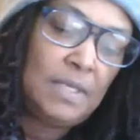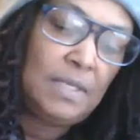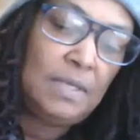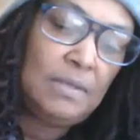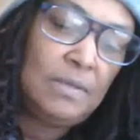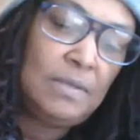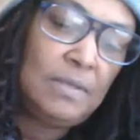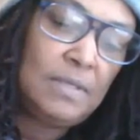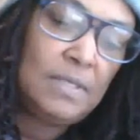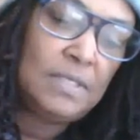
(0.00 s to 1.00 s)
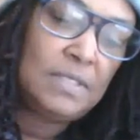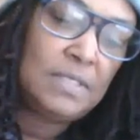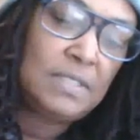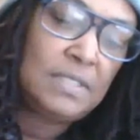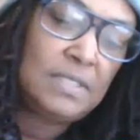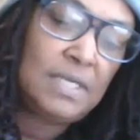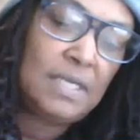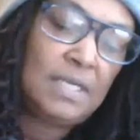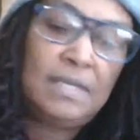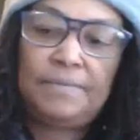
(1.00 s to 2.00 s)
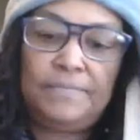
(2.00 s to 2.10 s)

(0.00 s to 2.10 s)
here in just a second.